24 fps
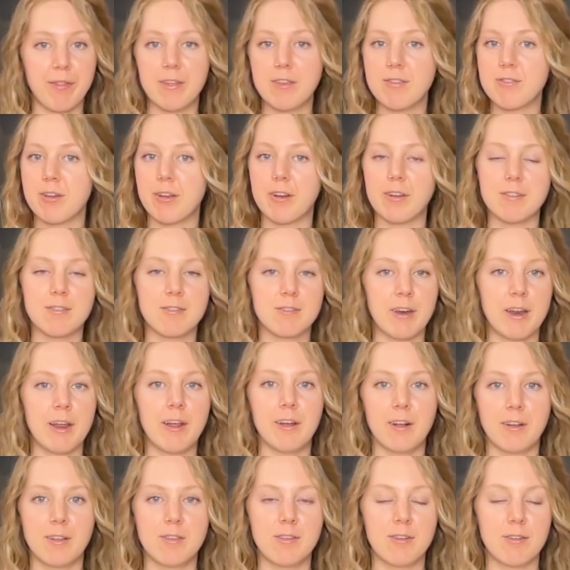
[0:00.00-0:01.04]
is going to stay
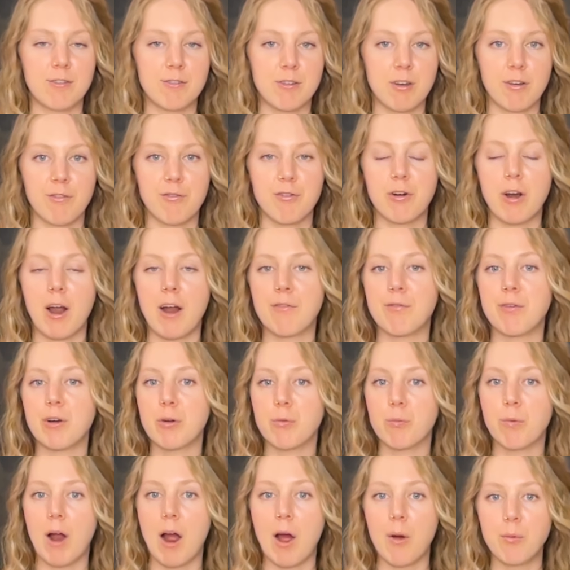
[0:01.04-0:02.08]
consistent for every
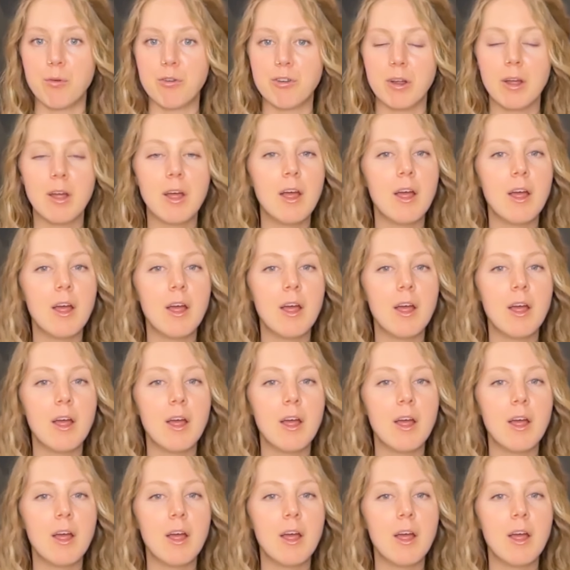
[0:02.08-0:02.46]
round,